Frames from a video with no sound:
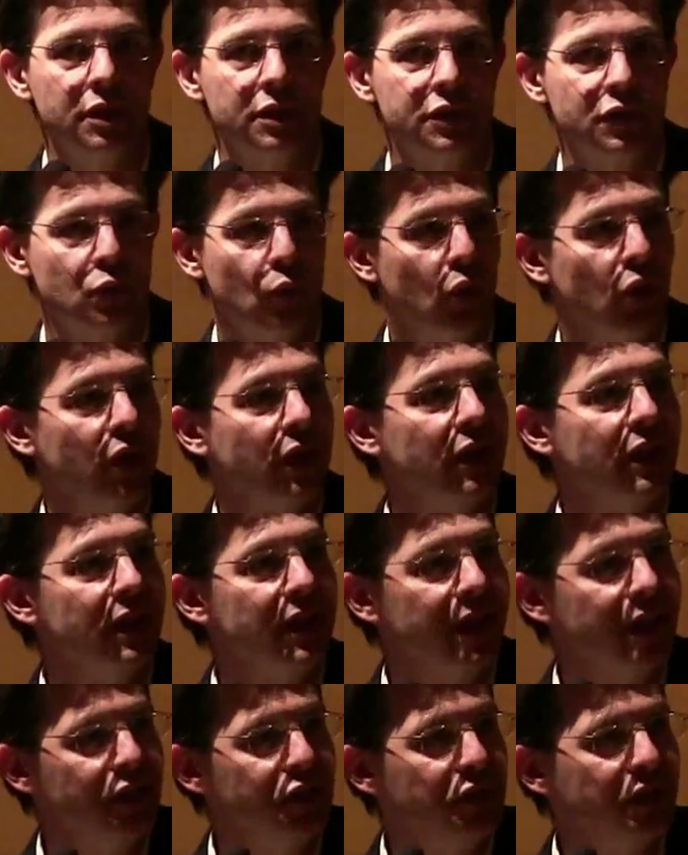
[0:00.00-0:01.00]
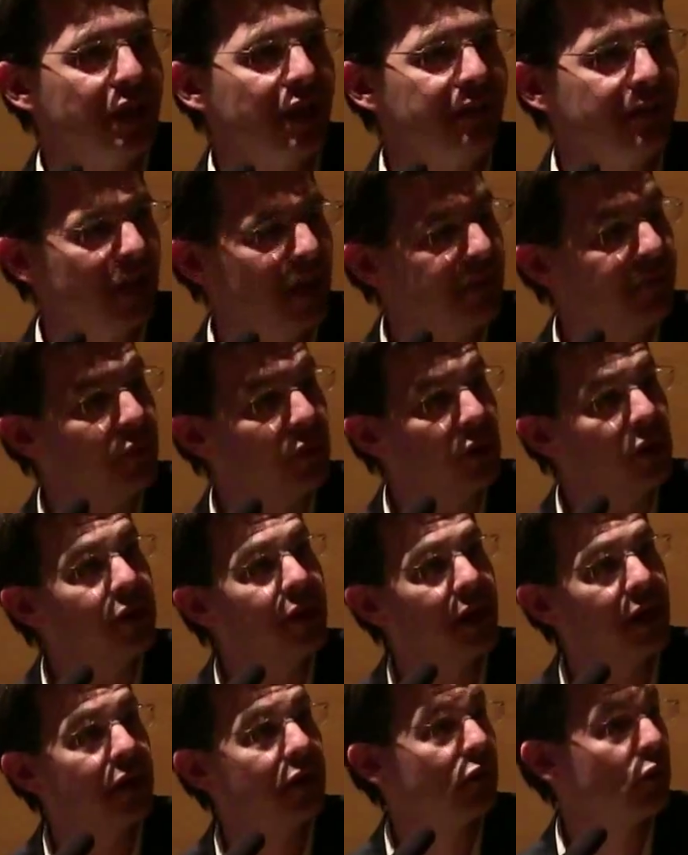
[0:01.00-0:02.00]
the swelling and the itching, I've heard
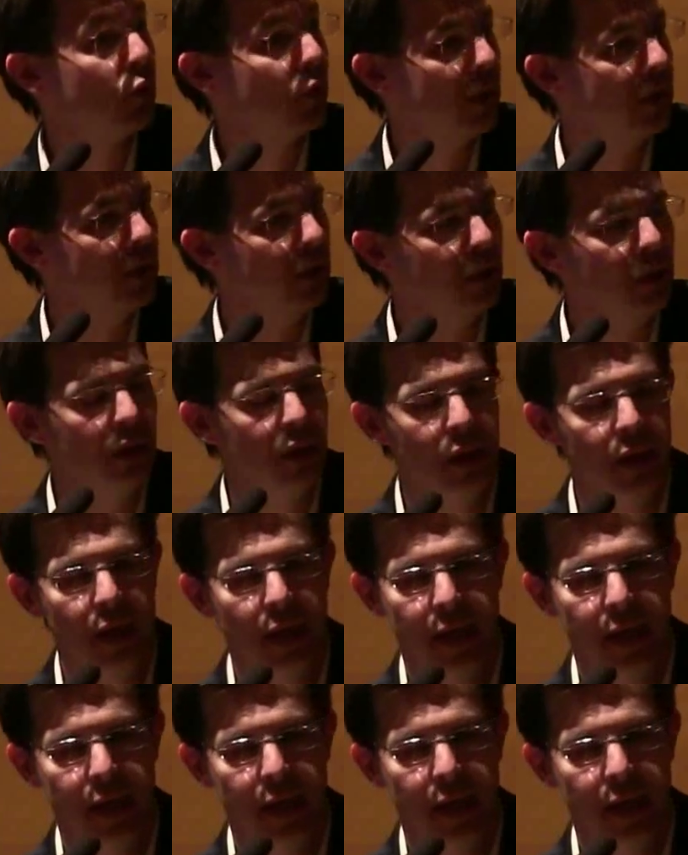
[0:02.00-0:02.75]
that as well.